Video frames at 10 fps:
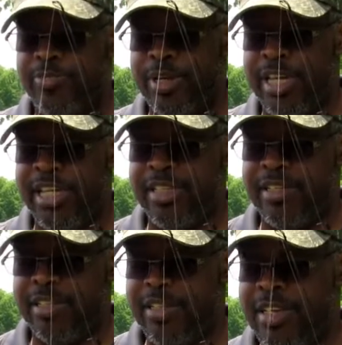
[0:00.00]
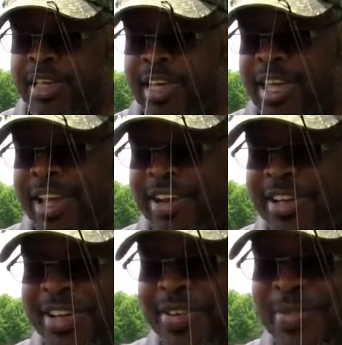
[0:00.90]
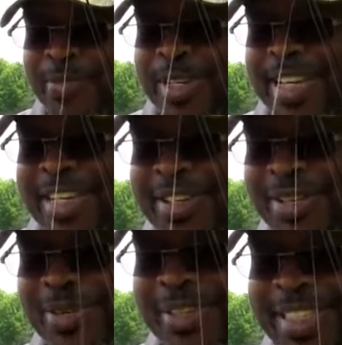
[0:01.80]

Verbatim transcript: and release. And what that dude